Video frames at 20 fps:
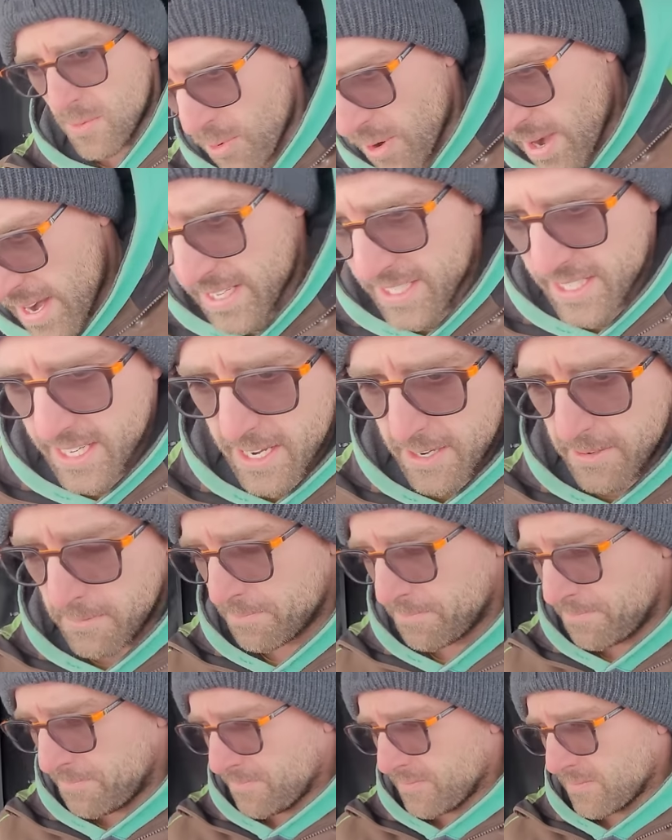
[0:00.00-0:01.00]
brakes in,
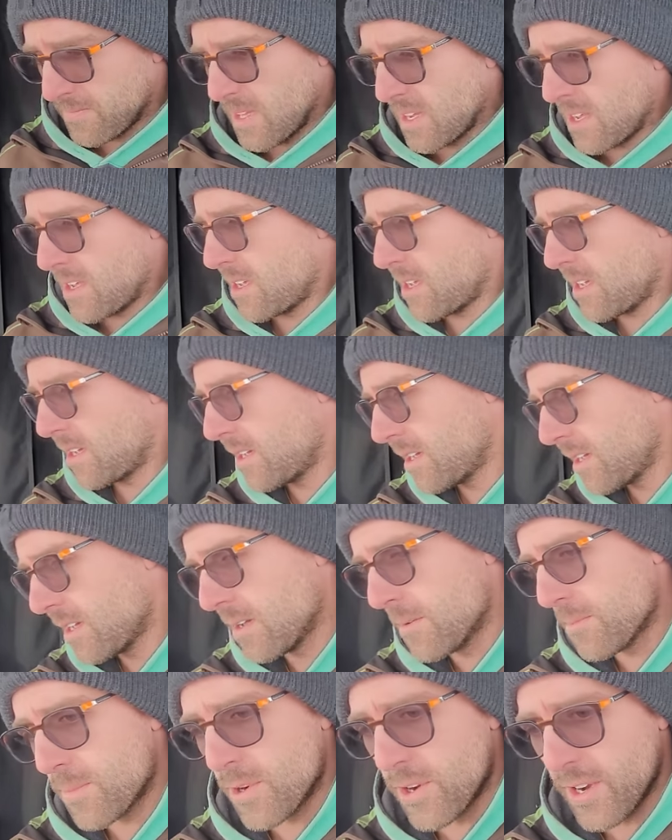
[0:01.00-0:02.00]

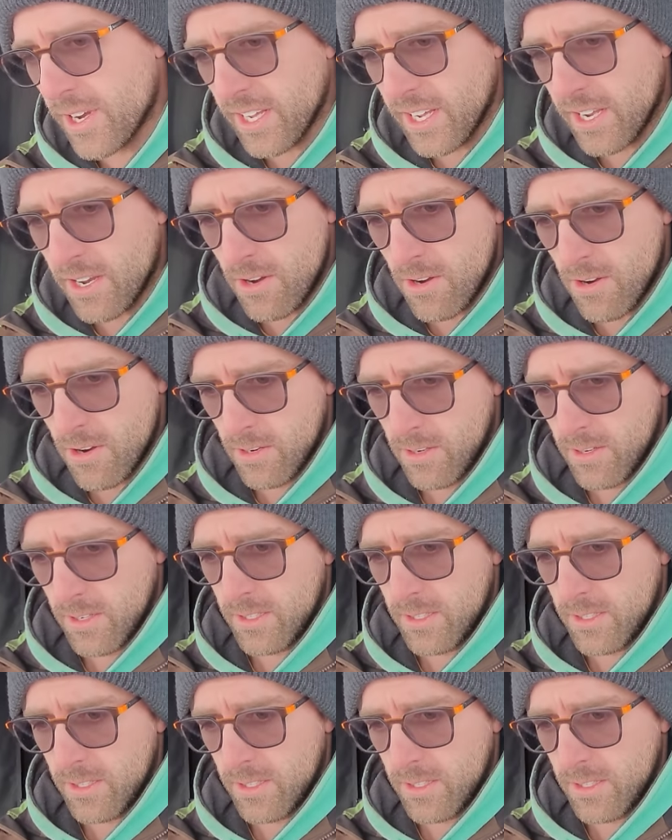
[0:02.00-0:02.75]
put it in gear.